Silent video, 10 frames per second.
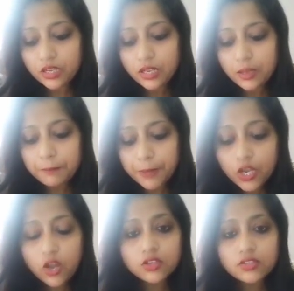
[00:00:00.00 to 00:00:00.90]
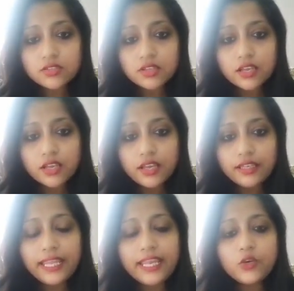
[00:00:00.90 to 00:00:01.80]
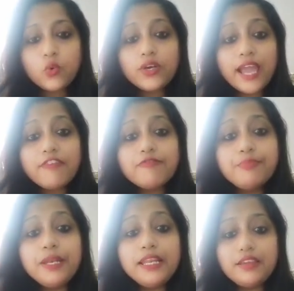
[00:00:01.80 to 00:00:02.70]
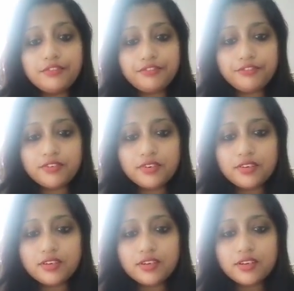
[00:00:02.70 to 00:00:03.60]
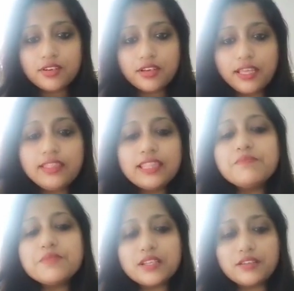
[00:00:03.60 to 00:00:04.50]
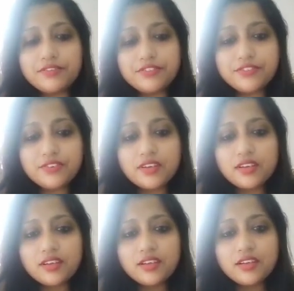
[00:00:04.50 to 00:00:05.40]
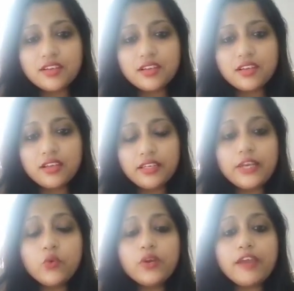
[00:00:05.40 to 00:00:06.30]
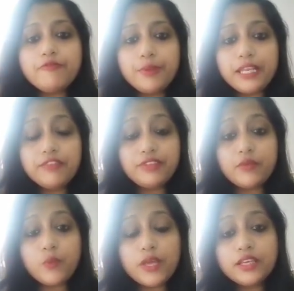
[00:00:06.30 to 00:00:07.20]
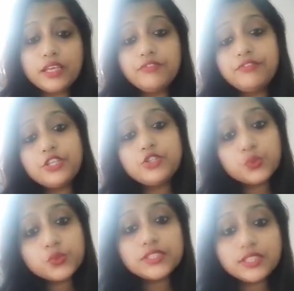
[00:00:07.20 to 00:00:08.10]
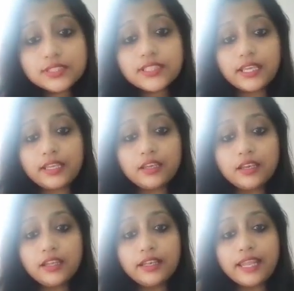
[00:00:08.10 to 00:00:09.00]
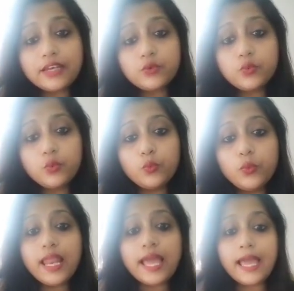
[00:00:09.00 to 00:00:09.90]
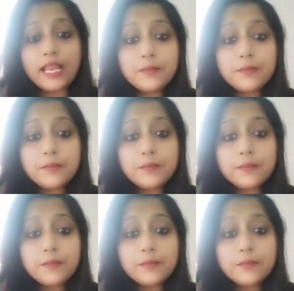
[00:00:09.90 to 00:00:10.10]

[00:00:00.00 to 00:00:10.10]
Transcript: because they don't have belief in themselves. They don't have belief that whether if they choose this thing that will help